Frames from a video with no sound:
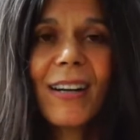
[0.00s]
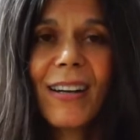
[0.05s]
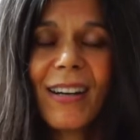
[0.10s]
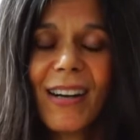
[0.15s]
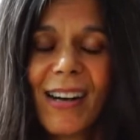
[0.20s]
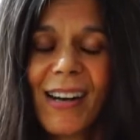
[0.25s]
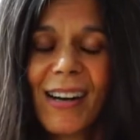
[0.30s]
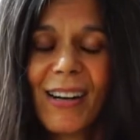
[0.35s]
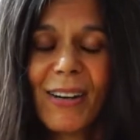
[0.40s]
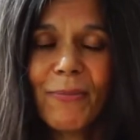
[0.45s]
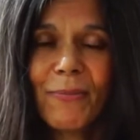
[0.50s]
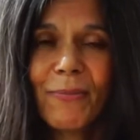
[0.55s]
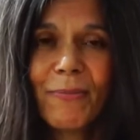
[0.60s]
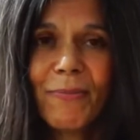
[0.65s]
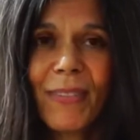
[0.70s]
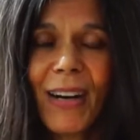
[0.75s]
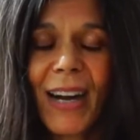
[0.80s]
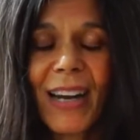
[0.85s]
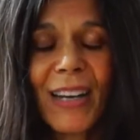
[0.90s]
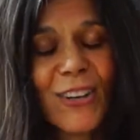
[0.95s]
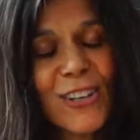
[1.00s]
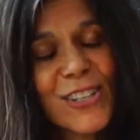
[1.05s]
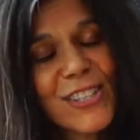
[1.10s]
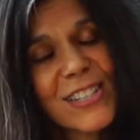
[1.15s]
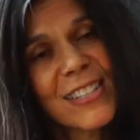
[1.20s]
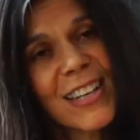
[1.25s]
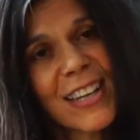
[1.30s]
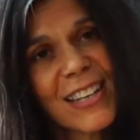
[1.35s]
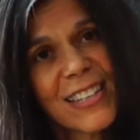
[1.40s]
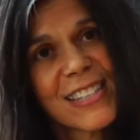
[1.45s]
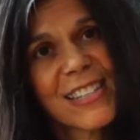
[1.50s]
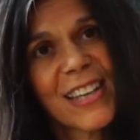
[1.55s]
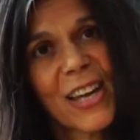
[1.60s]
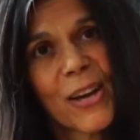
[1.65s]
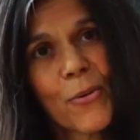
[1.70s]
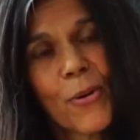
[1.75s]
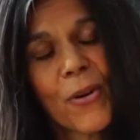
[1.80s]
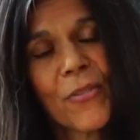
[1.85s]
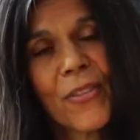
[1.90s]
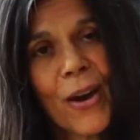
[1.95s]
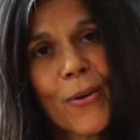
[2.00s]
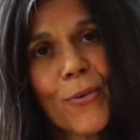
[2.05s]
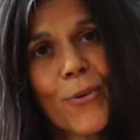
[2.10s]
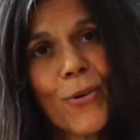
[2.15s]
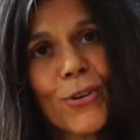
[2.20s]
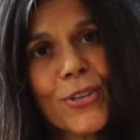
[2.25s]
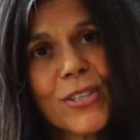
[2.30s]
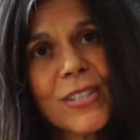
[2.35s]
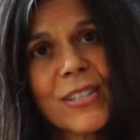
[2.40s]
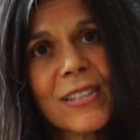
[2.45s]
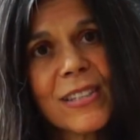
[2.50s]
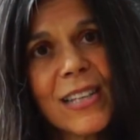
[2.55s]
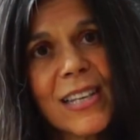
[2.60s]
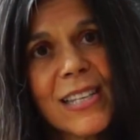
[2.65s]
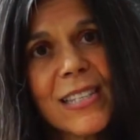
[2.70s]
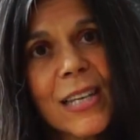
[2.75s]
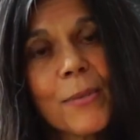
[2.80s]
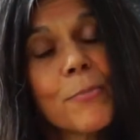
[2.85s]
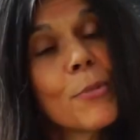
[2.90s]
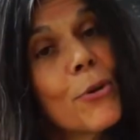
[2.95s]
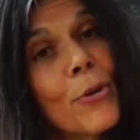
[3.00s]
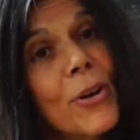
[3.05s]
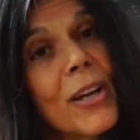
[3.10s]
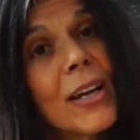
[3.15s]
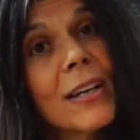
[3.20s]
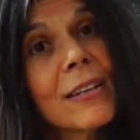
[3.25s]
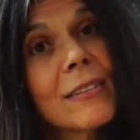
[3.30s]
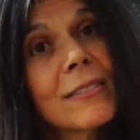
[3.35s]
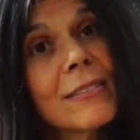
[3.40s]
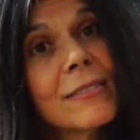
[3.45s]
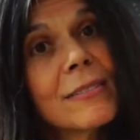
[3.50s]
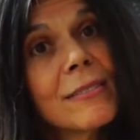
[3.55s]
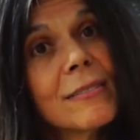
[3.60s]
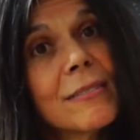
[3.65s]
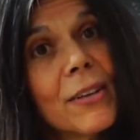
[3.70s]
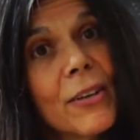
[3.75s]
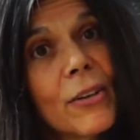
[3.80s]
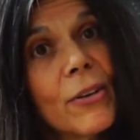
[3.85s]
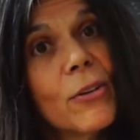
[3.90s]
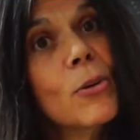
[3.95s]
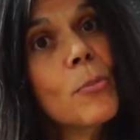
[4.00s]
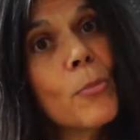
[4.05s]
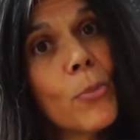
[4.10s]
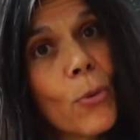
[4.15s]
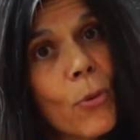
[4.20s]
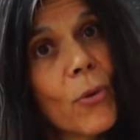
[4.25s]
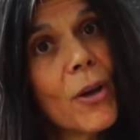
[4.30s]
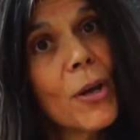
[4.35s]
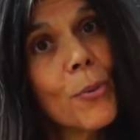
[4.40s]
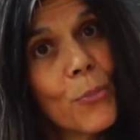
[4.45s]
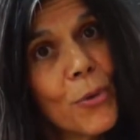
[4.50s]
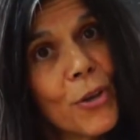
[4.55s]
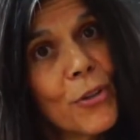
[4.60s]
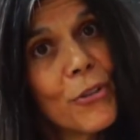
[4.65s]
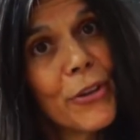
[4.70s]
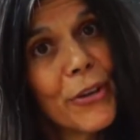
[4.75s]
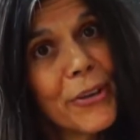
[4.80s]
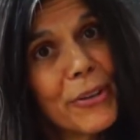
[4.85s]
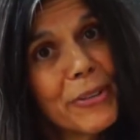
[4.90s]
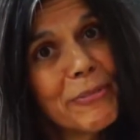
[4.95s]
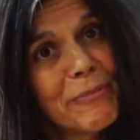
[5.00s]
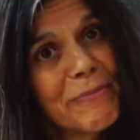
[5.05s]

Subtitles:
I asked the next day what that was, and they said, Maria, you brought him with you.